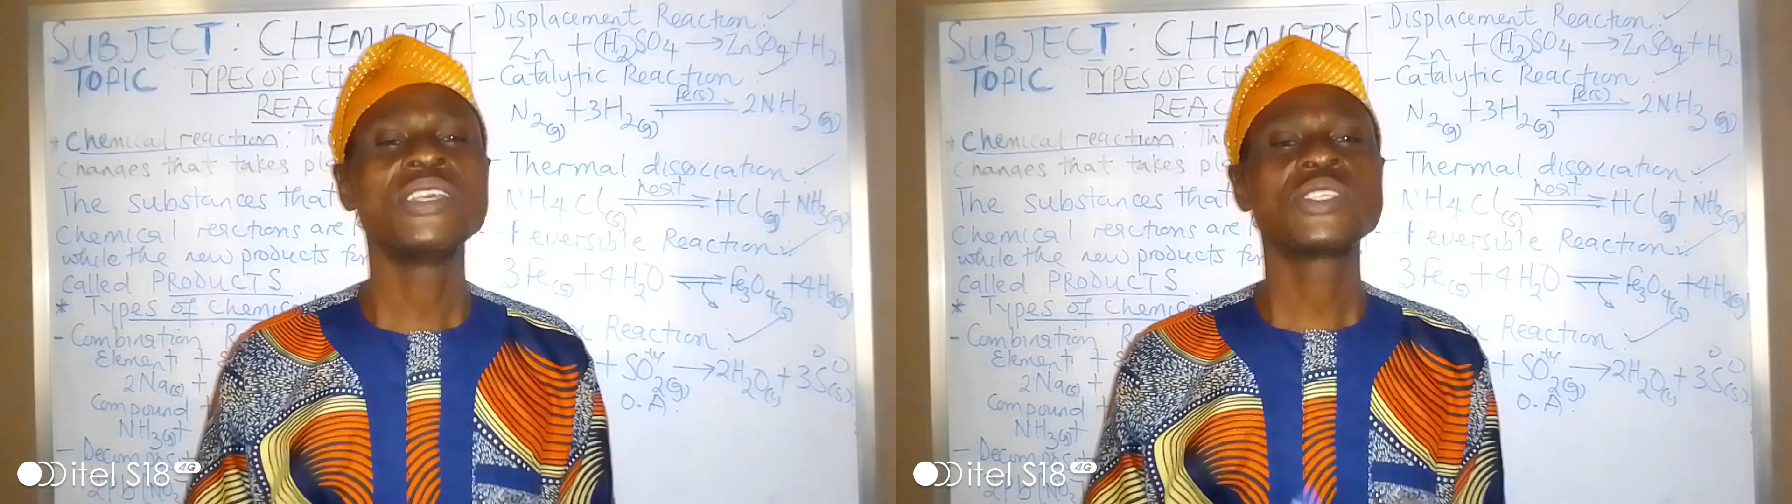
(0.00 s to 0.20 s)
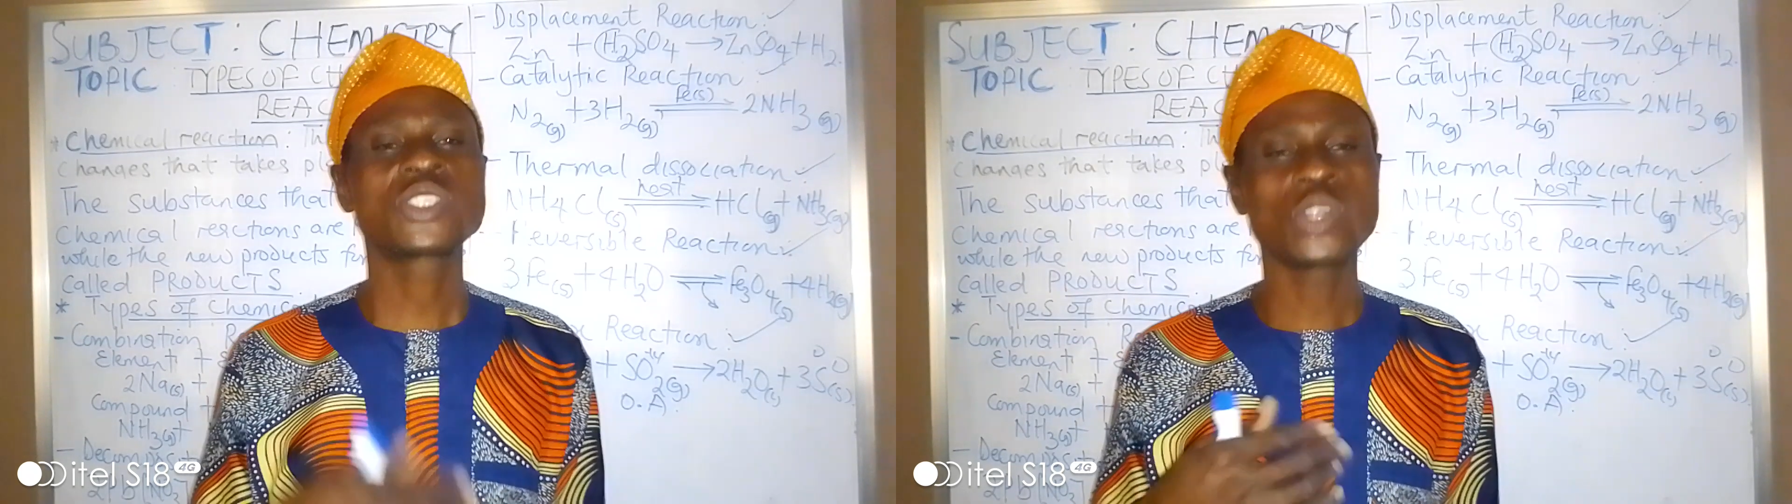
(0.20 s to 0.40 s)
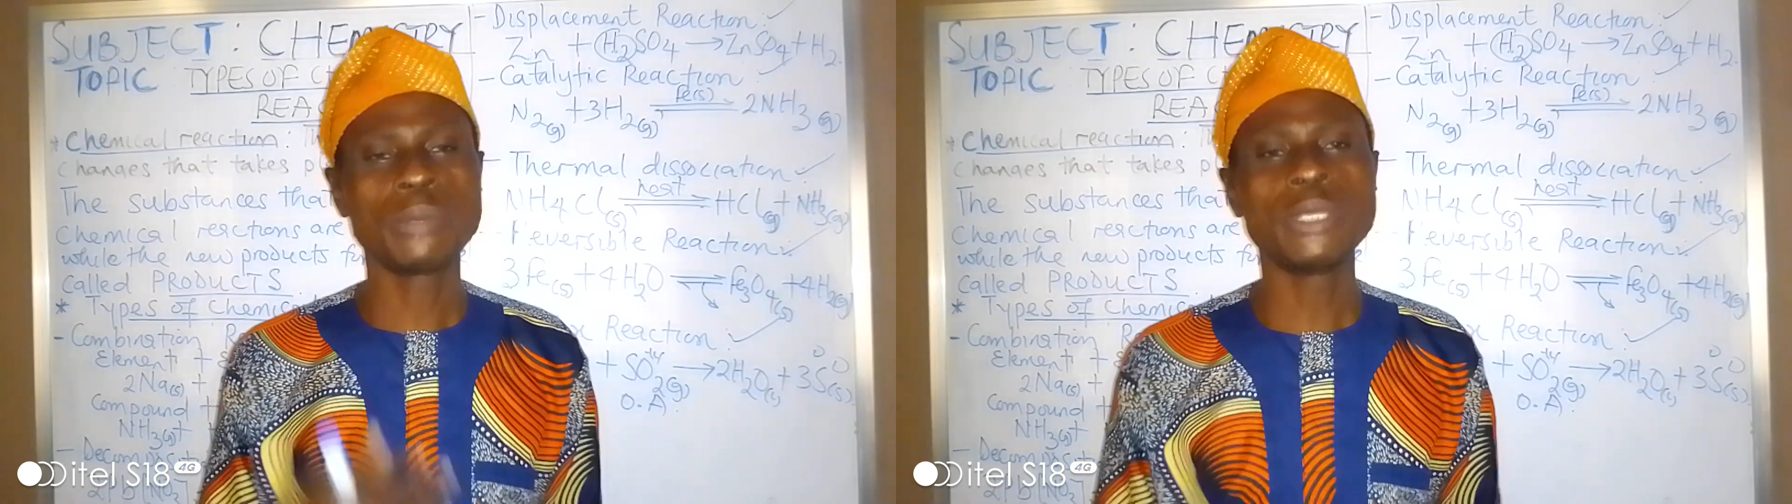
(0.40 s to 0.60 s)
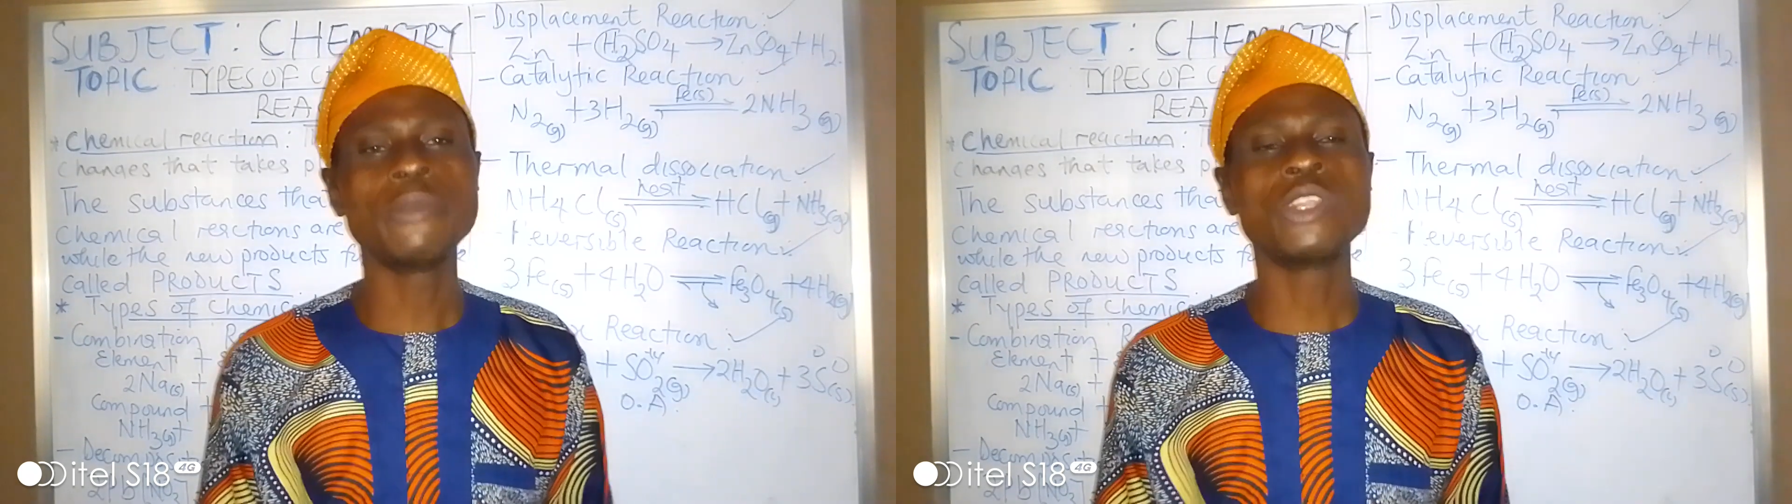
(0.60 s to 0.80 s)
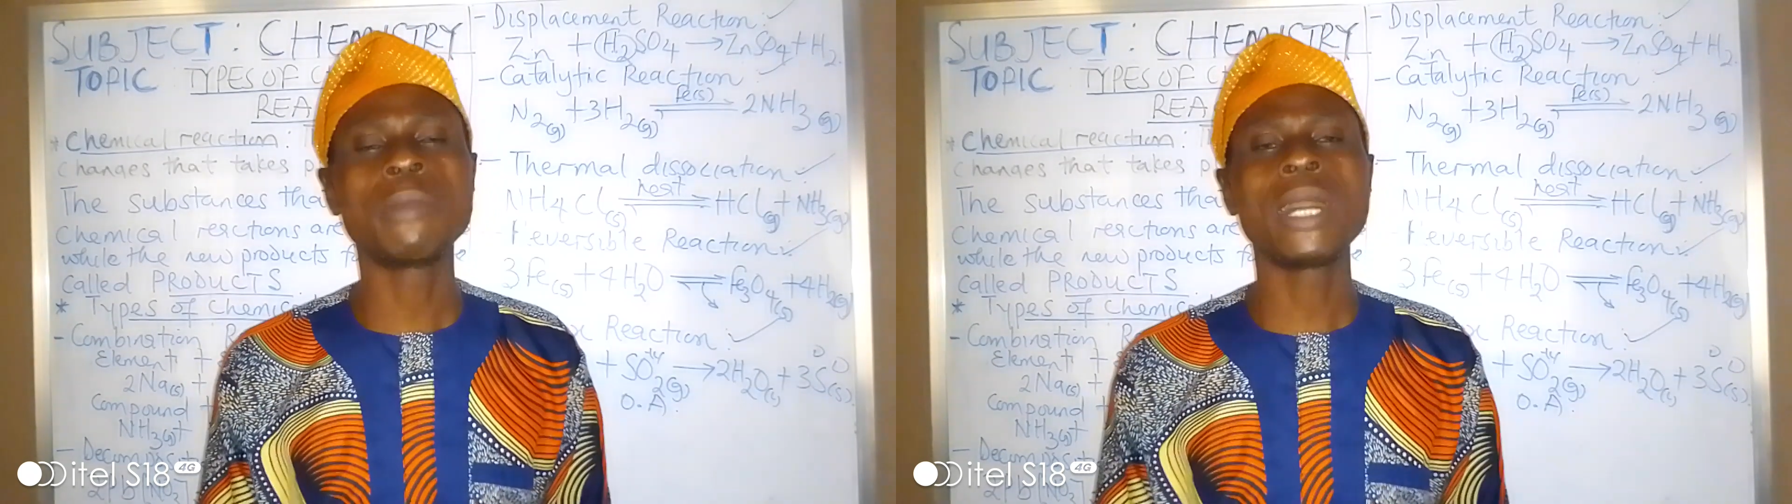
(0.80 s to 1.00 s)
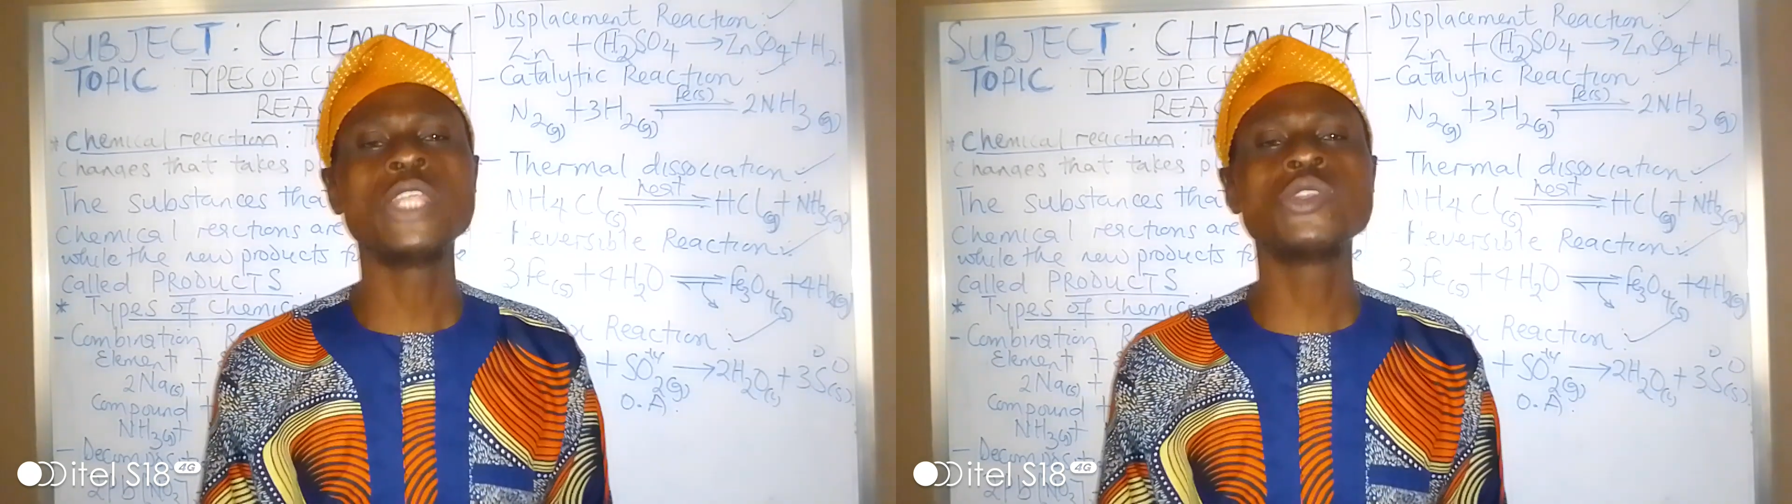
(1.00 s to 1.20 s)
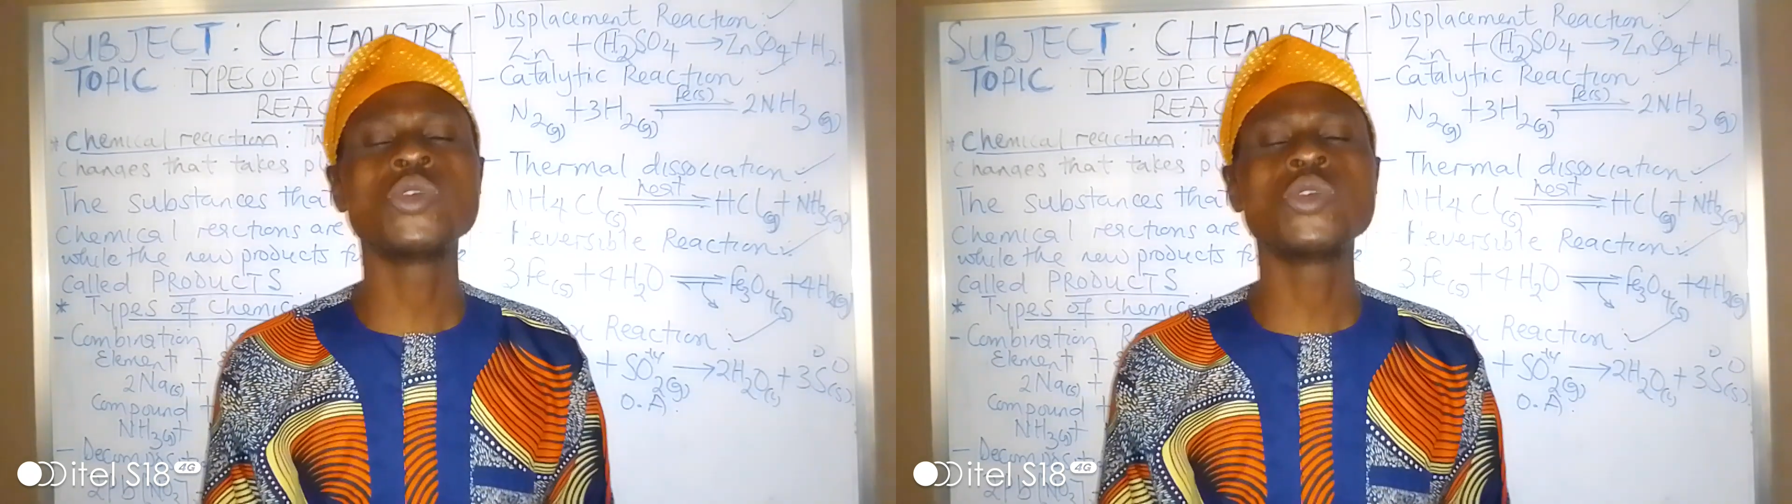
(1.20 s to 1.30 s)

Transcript: subjects we normally